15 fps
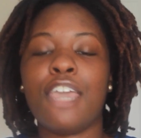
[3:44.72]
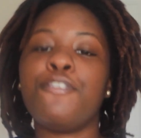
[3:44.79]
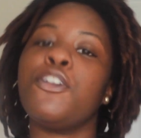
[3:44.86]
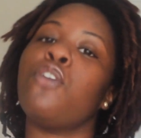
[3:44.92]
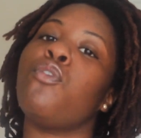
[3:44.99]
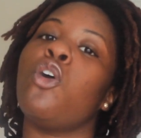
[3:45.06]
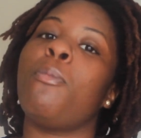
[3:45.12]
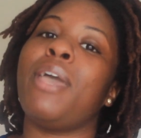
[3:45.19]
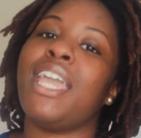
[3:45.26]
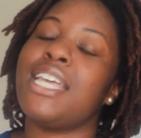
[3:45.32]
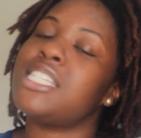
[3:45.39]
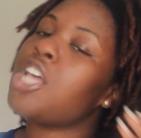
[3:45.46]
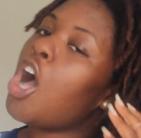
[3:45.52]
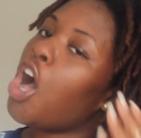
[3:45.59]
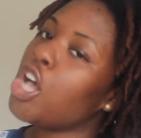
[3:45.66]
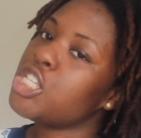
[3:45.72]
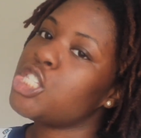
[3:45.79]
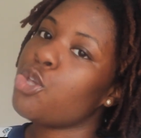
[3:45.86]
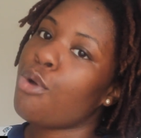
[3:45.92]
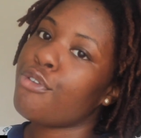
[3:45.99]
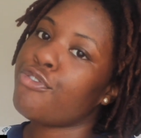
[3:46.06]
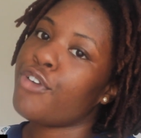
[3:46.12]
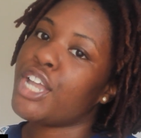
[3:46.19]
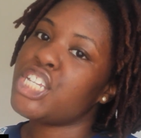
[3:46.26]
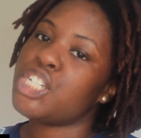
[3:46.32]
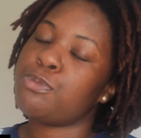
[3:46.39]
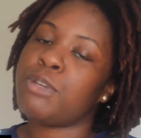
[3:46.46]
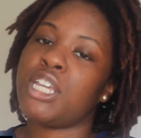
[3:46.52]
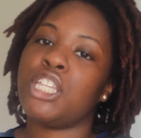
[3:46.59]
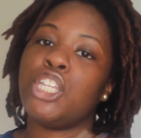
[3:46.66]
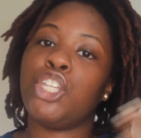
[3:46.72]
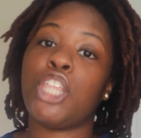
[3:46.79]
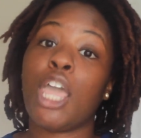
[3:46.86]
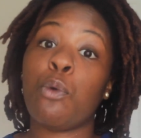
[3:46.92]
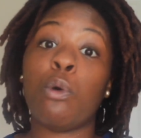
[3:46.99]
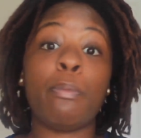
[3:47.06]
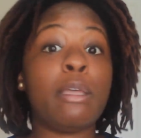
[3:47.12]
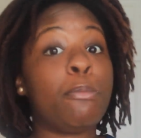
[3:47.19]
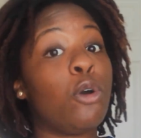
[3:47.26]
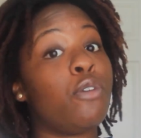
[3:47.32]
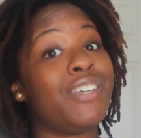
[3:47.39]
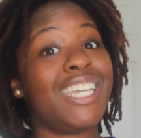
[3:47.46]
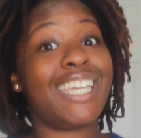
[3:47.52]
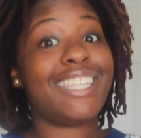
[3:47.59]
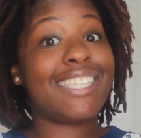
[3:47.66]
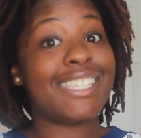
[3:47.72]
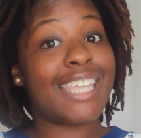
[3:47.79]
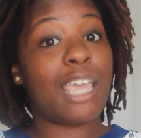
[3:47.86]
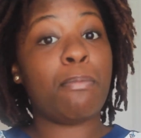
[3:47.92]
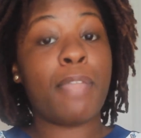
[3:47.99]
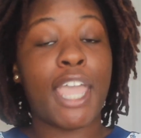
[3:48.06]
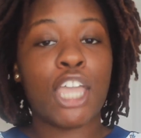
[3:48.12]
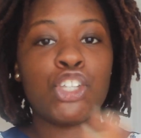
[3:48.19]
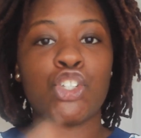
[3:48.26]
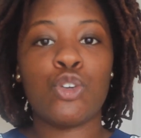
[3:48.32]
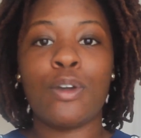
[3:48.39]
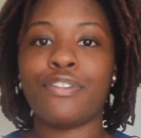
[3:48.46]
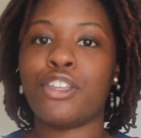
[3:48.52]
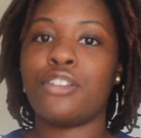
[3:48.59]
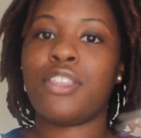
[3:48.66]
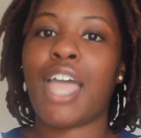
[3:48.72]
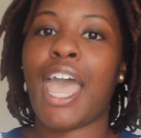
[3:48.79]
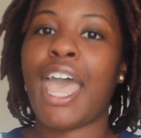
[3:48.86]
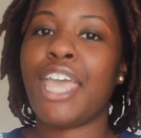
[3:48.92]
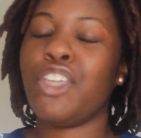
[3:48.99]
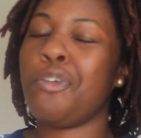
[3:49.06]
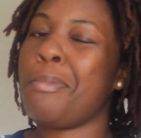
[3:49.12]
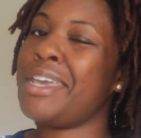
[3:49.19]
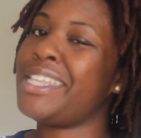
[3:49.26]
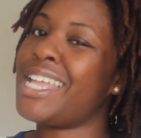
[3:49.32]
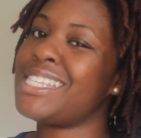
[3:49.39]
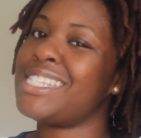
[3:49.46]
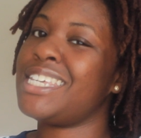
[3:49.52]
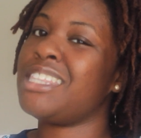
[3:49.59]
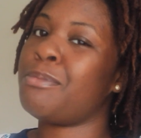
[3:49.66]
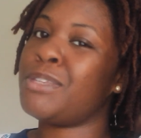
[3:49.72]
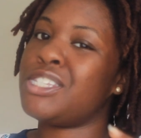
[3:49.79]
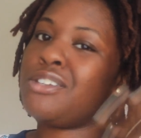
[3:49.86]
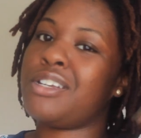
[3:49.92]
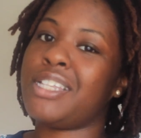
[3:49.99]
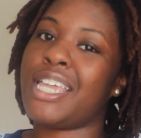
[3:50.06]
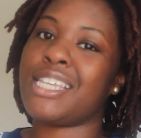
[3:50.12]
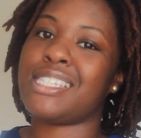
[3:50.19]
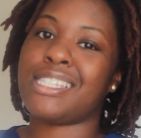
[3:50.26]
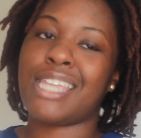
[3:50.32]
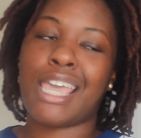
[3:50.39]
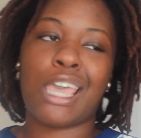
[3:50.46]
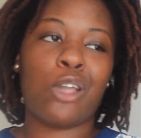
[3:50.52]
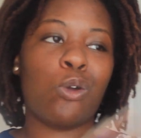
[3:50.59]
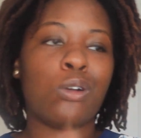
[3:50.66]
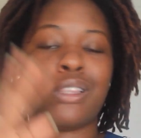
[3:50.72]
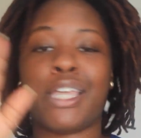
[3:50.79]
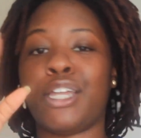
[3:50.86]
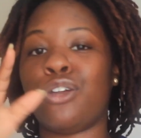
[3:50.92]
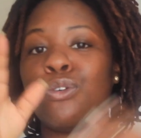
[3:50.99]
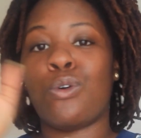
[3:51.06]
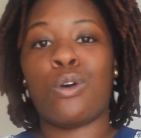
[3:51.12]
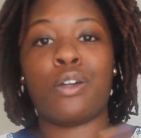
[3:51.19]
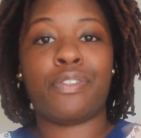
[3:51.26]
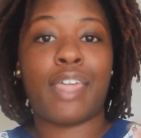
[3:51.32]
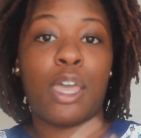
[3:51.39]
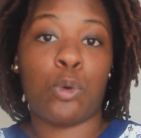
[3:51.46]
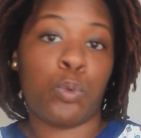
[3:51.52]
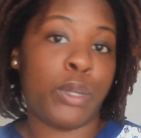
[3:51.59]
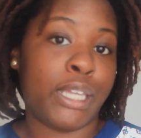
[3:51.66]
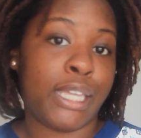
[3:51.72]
If your roommate is also a freshman, they will be moving in the same day as you. If they're not, you may not see them until the next day or later on that